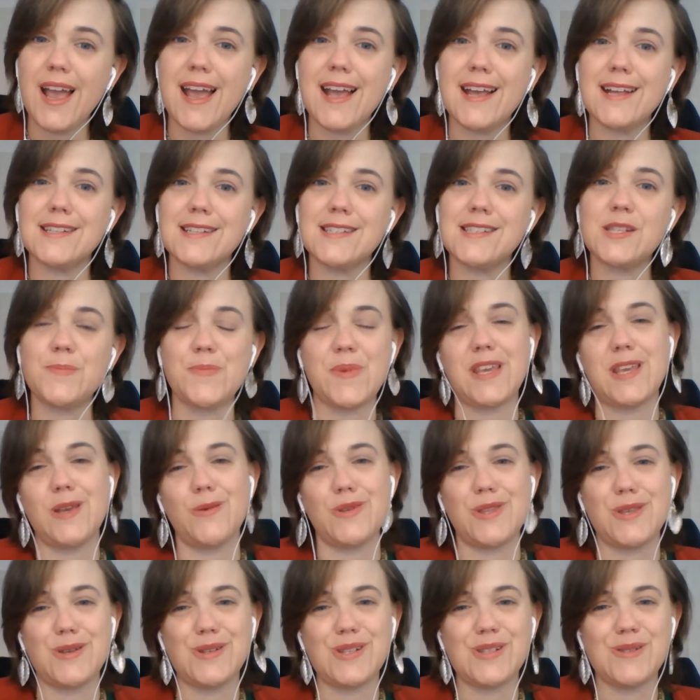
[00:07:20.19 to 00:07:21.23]
and speaking
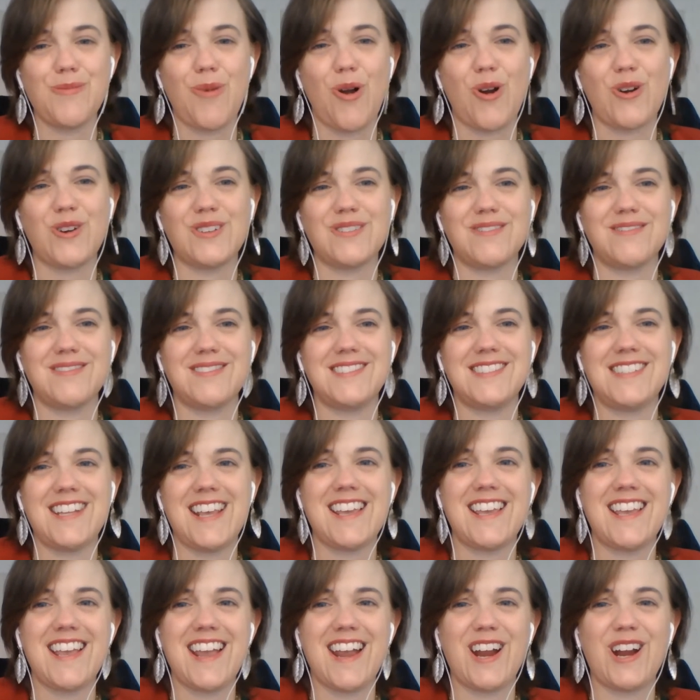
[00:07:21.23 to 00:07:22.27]
with you tomorrow.
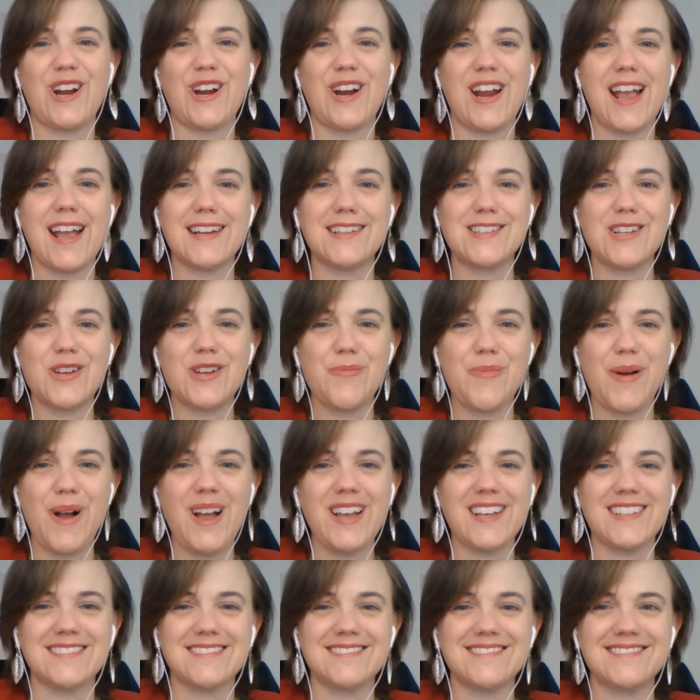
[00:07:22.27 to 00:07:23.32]
Take care and
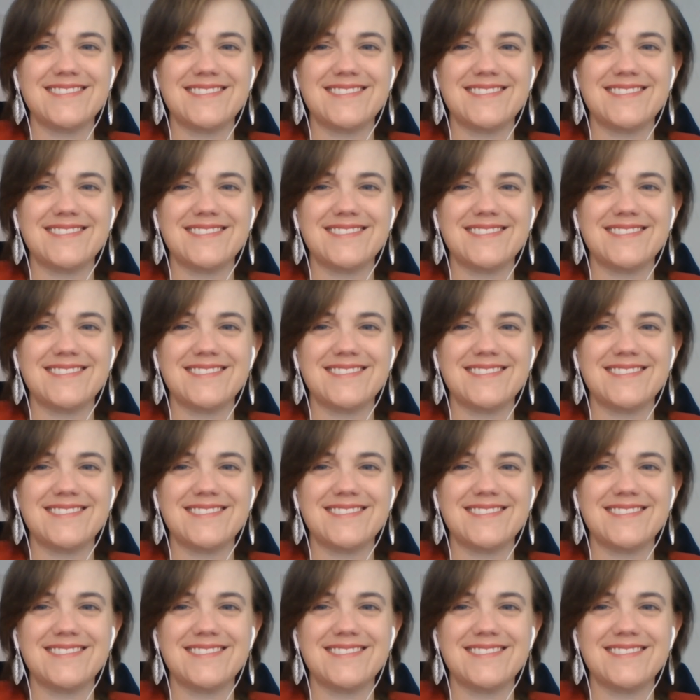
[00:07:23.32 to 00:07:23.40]
goodbye.